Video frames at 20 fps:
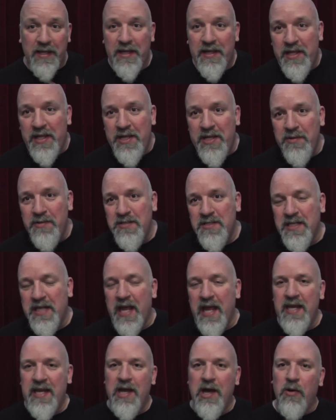that you used to
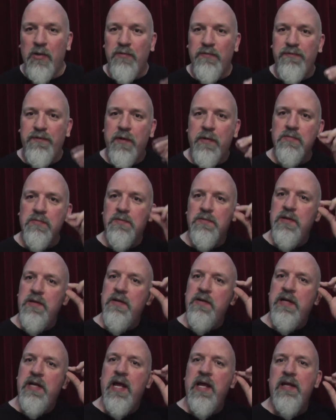get in the old films when
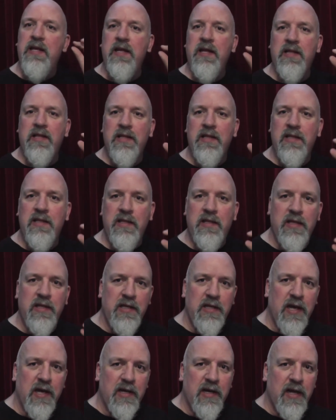you'd get the, the
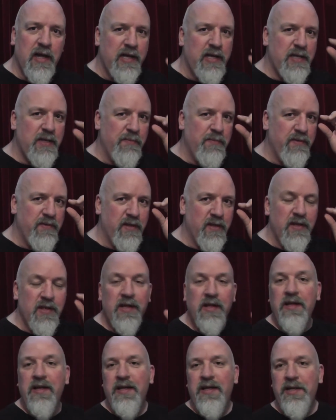young lady with the...
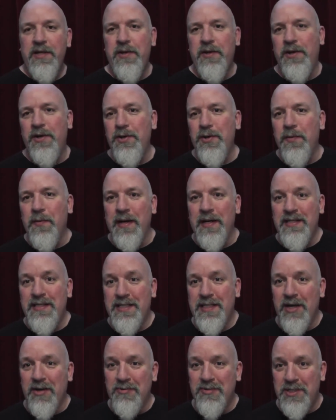You could always
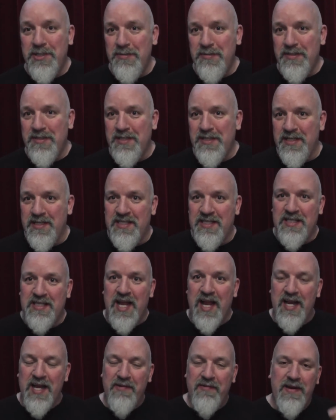tell she was a
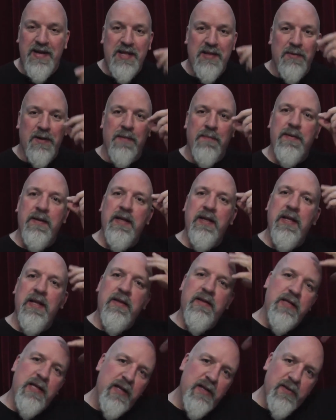stunner anyway, but
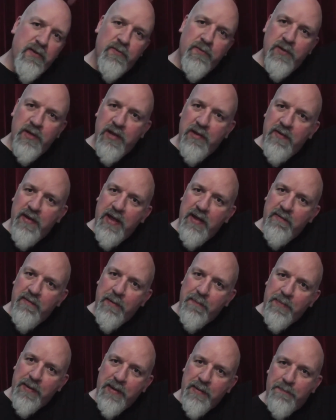they'd had all their hair
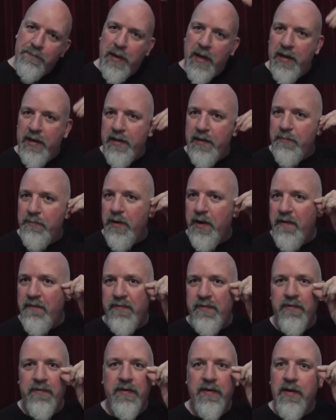up in a bun and
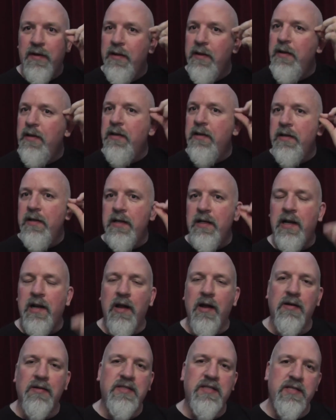whatever, and the
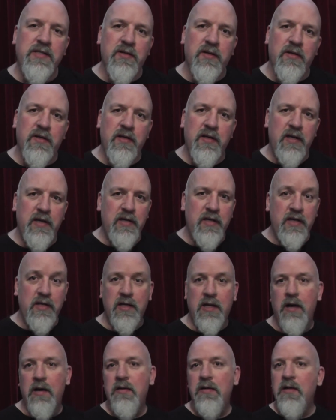glasses on, and he'd
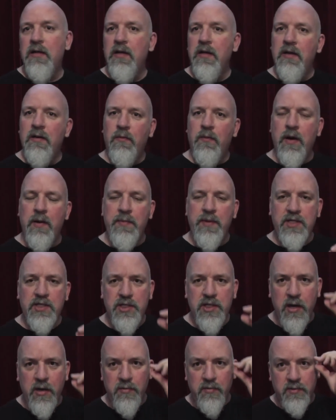go, why, Miss
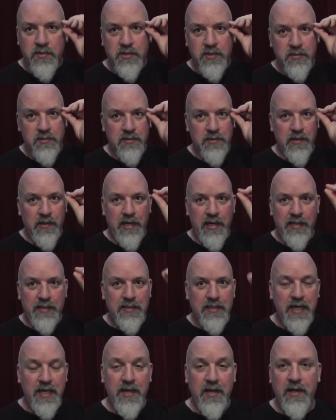Jones? Like that,
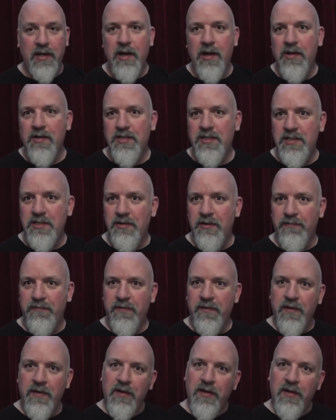take her glasses off